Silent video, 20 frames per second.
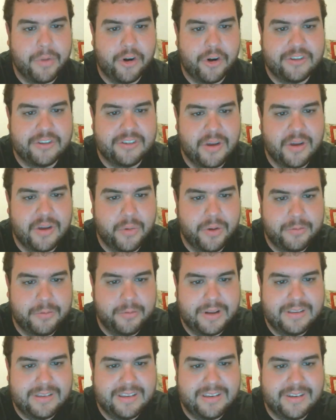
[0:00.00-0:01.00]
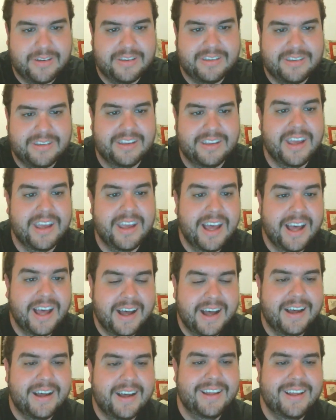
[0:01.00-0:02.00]
someone, Francito says.
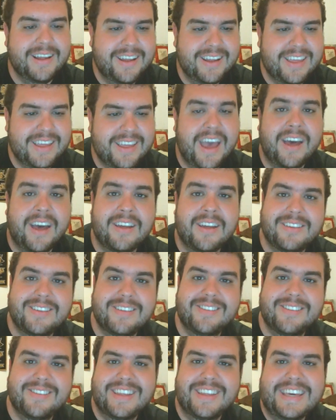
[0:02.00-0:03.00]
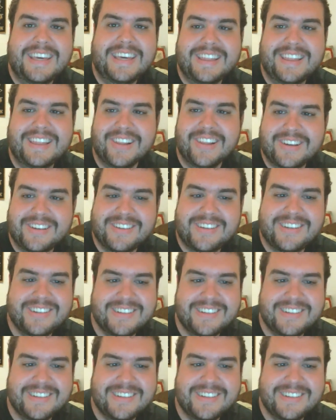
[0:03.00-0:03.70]
Yeah. He looked.